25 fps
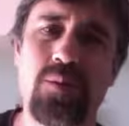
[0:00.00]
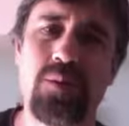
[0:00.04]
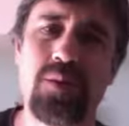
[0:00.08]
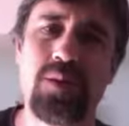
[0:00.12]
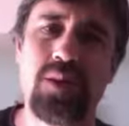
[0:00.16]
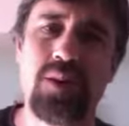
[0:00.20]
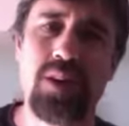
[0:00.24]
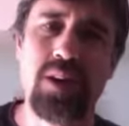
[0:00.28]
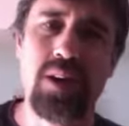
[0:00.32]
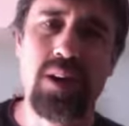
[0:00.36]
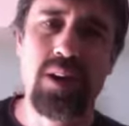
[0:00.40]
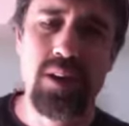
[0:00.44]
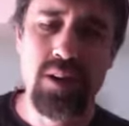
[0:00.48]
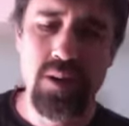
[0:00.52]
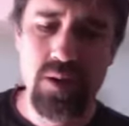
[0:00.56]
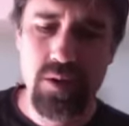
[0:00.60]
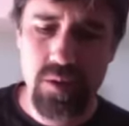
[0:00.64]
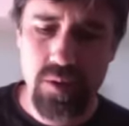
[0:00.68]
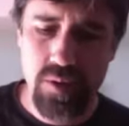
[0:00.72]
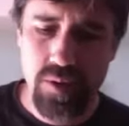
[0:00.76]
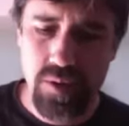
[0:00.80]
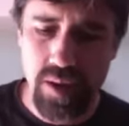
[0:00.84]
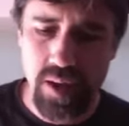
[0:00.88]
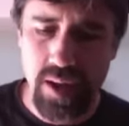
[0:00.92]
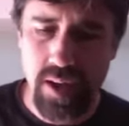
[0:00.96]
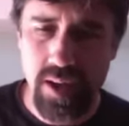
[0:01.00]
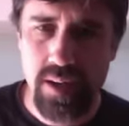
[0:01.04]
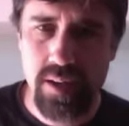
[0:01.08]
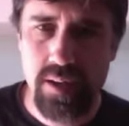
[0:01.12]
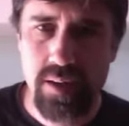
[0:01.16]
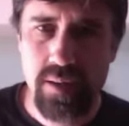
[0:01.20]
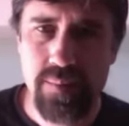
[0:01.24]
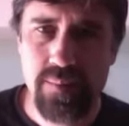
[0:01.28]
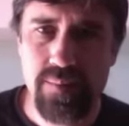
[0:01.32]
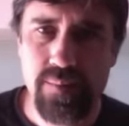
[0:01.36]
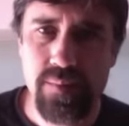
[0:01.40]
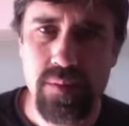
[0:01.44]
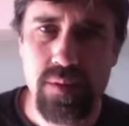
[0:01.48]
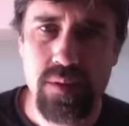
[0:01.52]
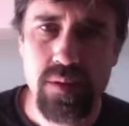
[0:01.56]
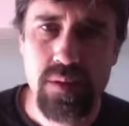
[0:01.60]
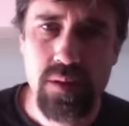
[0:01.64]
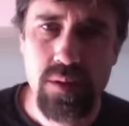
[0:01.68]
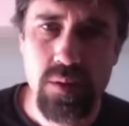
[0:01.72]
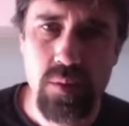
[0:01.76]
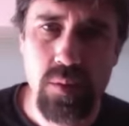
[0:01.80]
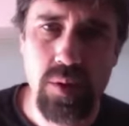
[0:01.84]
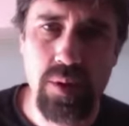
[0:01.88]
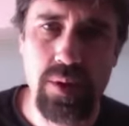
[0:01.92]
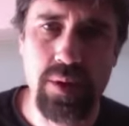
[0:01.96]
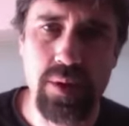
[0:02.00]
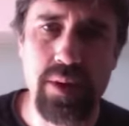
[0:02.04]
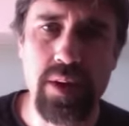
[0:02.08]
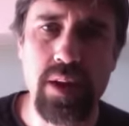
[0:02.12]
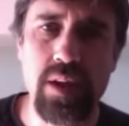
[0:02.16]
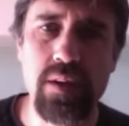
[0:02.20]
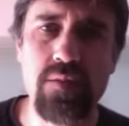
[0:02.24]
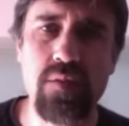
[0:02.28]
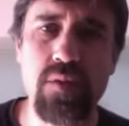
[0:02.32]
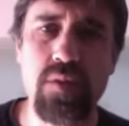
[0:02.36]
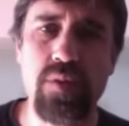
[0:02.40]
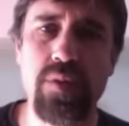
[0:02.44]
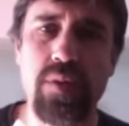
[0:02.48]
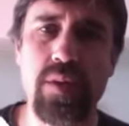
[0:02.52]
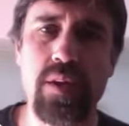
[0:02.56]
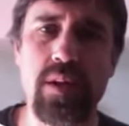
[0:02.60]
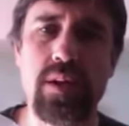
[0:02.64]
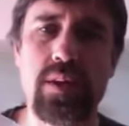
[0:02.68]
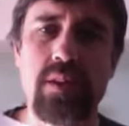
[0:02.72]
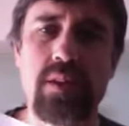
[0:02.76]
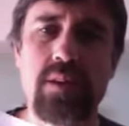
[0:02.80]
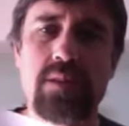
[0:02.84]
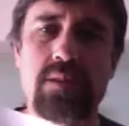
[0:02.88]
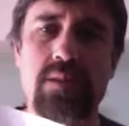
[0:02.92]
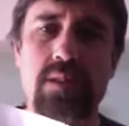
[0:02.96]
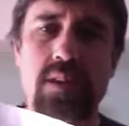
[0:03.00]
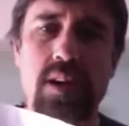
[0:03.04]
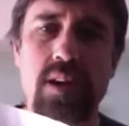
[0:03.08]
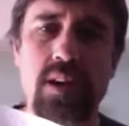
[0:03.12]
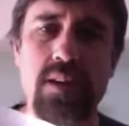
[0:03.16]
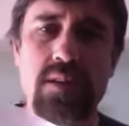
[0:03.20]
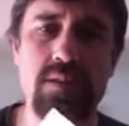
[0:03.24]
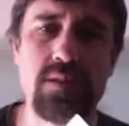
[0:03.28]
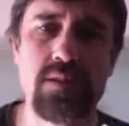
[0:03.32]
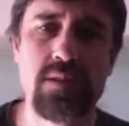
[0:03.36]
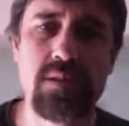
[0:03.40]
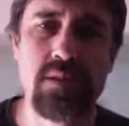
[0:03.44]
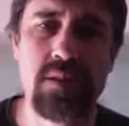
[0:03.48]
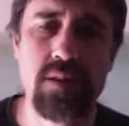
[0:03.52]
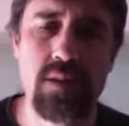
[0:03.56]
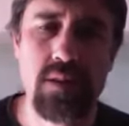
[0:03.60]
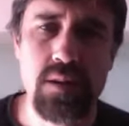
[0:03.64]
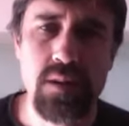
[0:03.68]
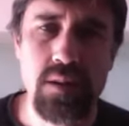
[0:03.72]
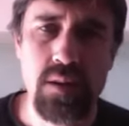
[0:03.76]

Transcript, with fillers: when you get a good thing, well, an evil thing in this case,